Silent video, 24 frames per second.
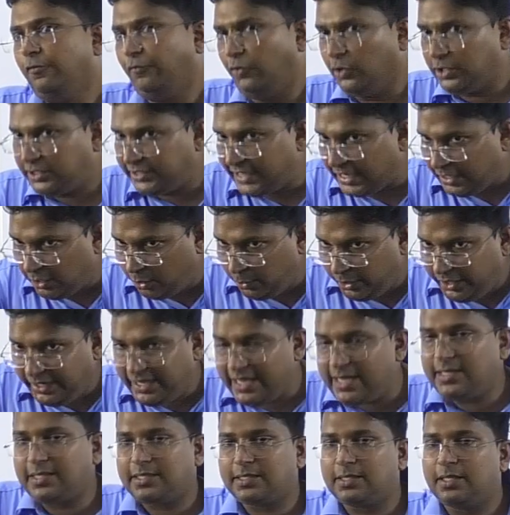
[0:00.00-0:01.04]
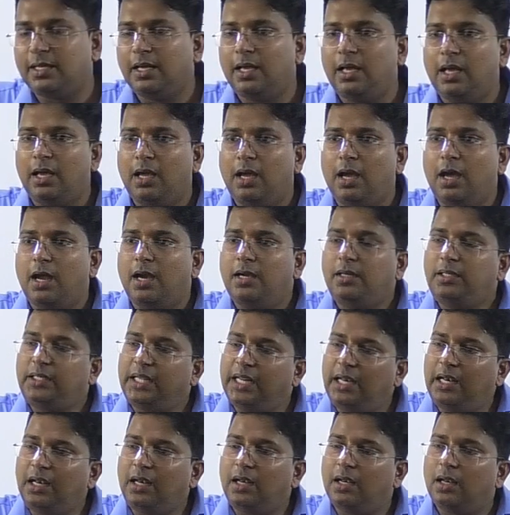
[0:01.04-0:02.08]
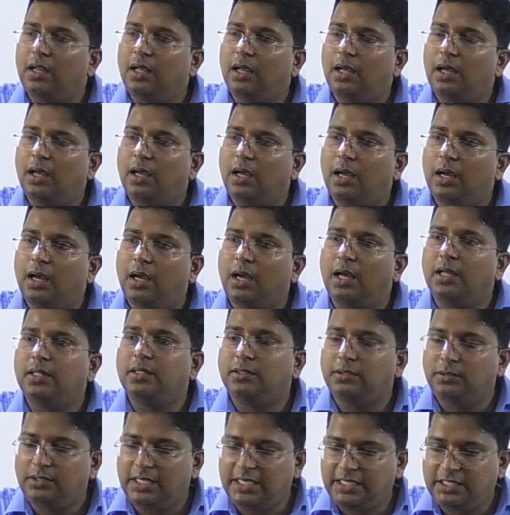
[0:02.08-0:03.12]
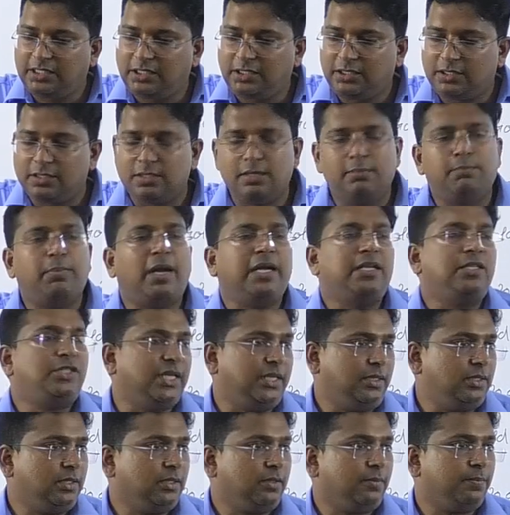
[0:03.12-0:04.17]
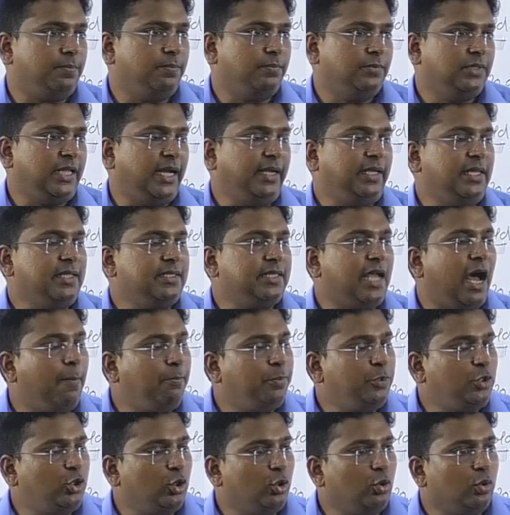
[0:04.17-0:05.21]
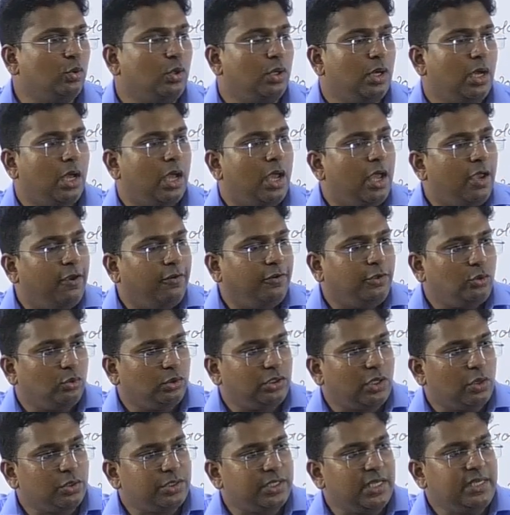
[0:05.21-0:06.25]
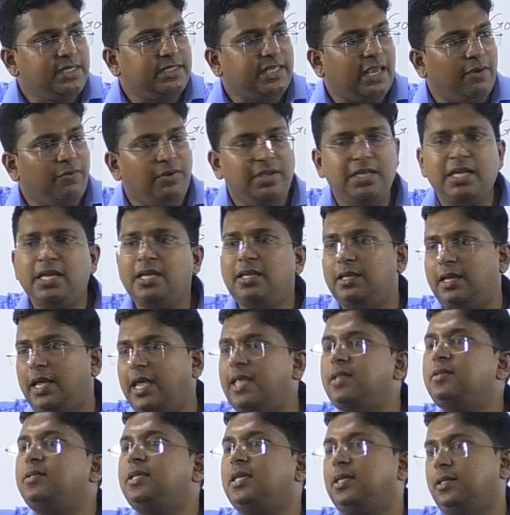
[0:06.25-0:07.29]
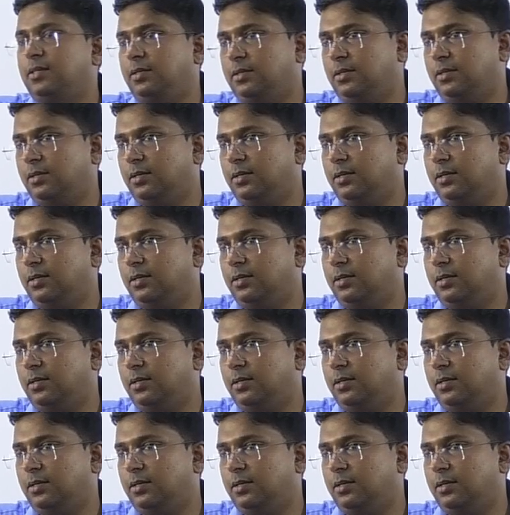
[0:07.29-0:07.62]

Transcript: For securities, till this budget, that is up to 2017-18,